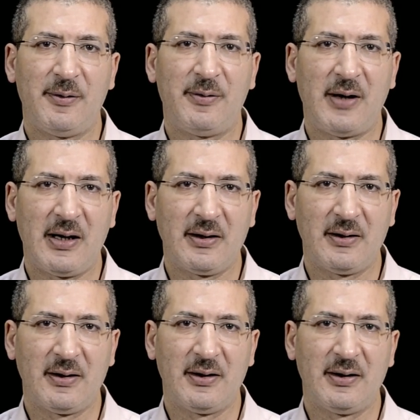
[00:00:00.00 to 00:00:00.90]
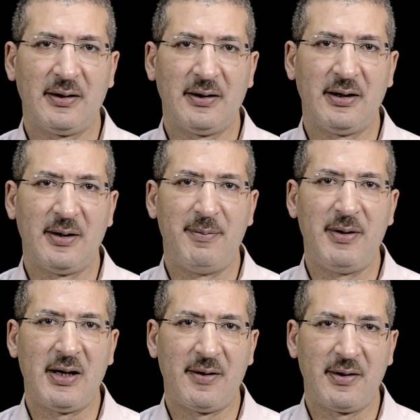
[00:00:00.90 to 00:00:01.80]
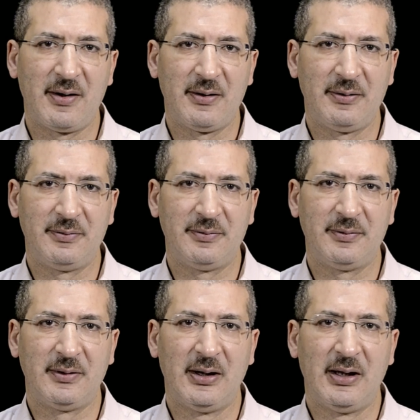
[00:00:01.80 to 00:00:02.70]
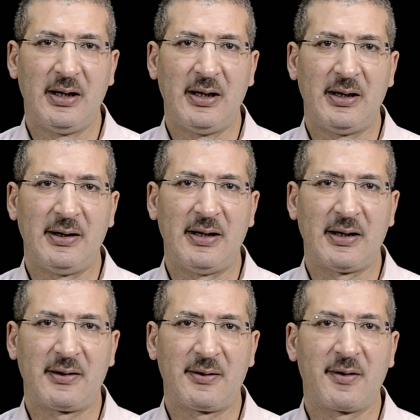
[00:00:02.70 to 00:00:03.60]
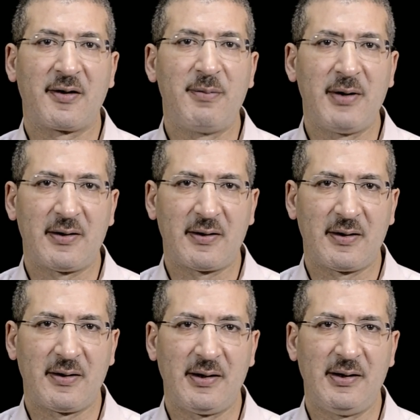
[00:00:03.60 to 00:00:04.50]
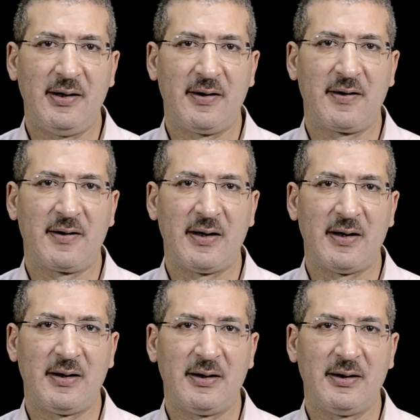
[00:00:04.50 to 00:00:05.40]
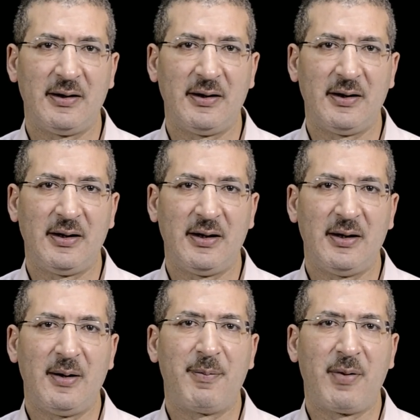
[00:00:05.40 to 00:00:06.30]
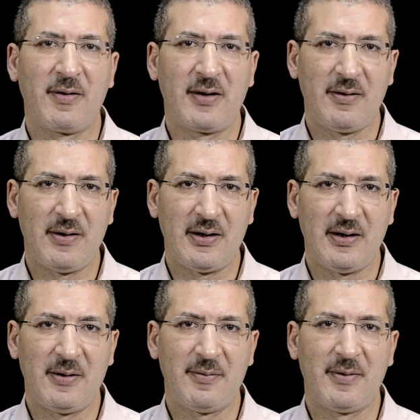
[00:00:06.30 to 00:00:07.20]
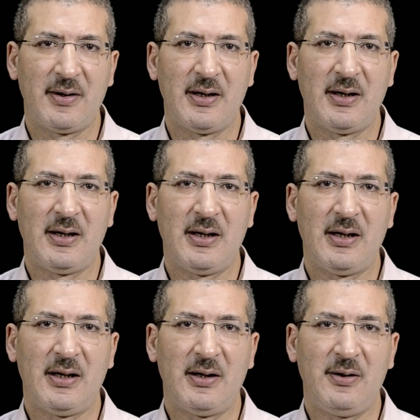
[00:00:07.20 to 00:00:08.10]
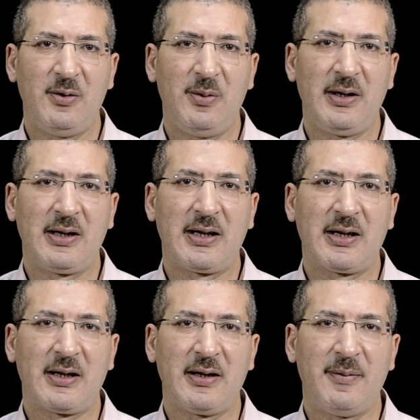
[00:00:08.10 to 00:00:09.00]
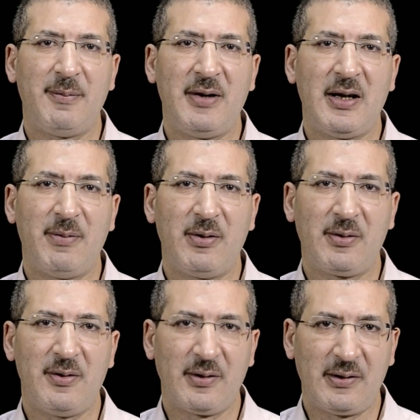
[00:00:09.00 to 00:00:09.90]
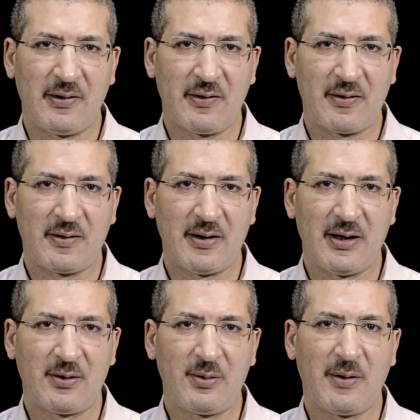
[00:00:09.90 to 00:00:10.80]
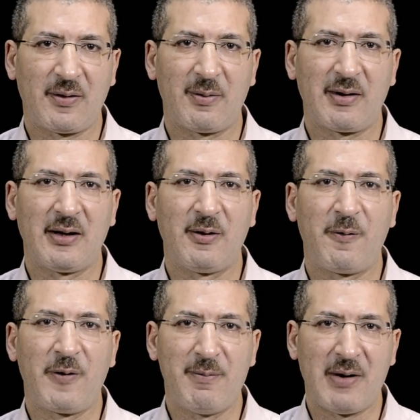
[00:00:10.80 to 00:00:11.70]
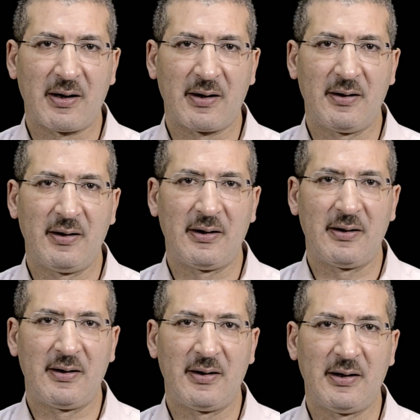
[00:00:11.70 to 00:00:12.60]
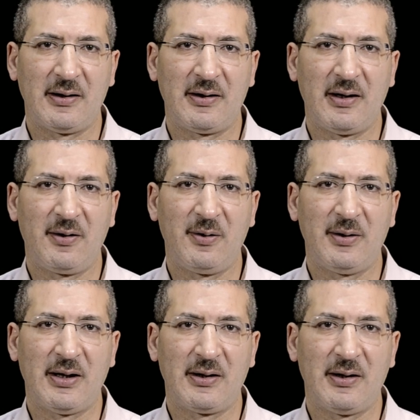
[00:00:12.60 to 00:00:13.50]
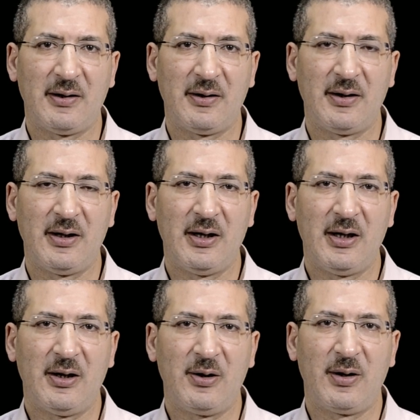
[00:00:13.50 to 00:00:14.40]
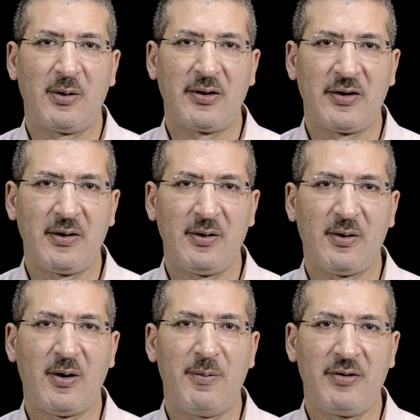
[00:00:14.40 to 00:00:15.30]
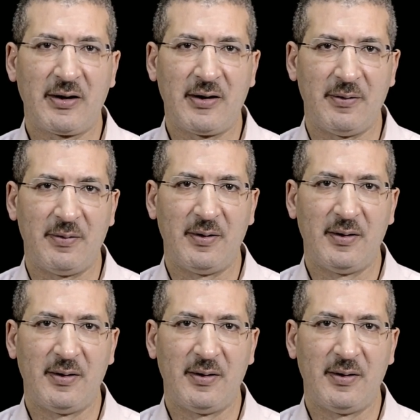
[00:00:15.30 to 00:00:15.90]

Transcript: find a behavior that transmits this positivity, you will be able to notice and to have some kind of feedback that tells you that you are reaching your objective.